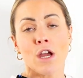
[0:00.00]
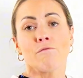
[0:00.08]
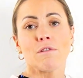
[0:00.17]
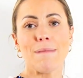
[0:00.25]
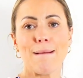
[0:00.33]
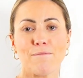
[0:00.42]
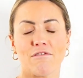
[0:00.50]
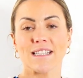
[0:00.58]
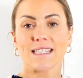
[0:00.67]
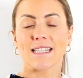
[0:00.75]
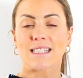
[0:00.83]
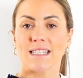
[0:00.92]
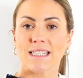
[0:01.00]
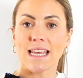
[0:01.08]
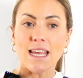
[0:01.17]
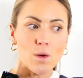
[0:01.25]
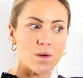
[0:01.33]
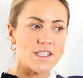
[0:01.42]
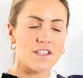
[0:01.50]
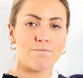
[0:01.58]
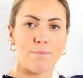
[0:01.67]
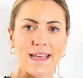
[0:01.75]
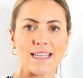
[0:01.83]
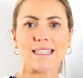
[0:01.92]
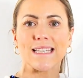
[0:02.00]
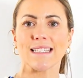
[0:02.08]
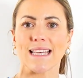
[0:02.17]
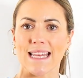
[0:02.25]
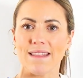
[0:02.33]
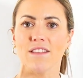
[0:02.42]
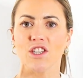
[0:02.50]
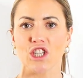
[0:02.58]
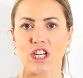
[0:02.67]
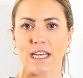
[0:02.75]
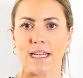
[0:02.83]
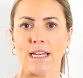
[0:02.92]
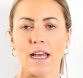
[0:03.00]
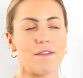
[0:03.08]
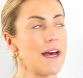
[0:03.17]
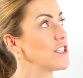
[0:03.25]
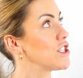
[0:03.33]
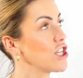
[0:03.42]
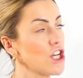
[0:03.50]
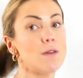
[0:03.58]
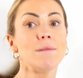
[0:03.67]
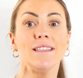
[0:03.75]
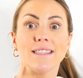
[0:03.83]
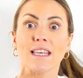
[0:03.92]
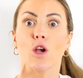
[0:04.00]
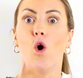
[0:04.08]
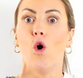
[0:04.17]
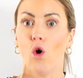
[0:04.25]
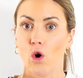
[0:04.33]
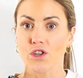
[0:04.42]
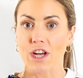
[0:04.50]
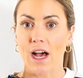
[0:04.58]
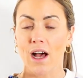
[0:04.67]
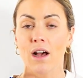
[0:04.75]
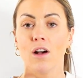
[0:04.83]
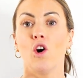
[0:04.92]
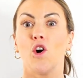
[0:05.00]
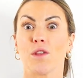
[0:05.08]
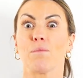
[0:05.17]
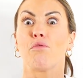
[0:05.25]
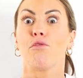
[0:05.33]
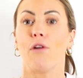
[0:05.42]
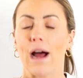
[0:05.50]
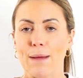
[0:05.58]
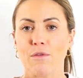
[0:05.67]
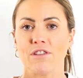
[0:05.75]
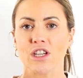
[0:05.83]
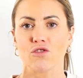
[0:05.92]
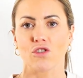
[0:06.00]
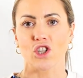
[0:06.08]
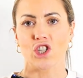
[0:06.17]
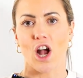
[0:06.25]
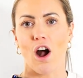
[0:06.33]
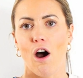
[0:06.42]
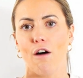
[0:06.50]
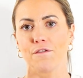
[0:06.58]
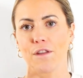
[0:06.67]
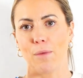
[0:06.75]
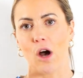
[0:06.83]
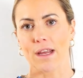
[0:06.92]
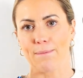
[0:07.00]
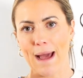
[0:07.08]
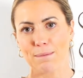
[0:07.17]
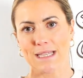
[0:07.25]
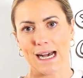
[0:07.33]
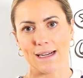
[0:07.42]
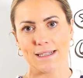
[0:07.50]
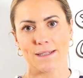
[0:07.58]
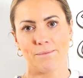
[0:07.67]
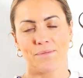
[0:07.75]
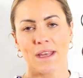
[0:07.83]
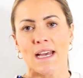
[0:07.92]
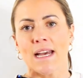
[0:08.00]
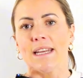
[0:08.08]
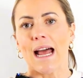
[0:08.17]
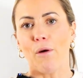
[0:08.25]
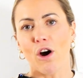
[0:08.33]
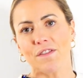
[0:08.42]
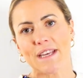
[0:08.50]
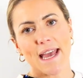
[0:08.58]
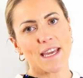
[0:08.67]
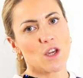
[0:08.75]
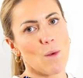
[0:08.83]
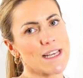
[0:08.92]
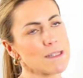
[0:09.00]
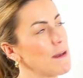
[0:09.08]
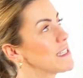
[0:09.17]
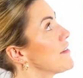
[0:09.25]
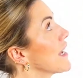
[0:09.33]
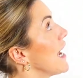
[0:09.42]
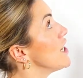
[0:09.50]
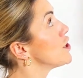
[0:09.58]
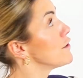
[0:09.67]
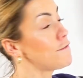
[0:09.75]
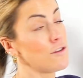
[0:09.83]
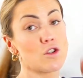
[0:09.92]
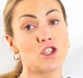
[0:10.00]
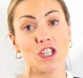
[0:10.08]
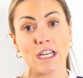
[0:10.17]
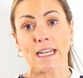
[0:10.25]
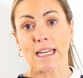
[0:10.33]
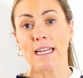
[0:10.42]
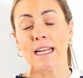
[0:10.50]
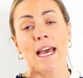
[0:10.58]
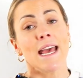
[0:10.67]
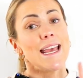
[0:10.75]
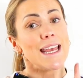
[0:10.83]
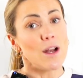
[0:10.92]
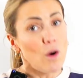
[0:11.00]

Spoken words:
Remember, it's the sequence of bases in the gene that determines the order or the primary structure of the polypeptide. Now, on the AQA specification for gene, it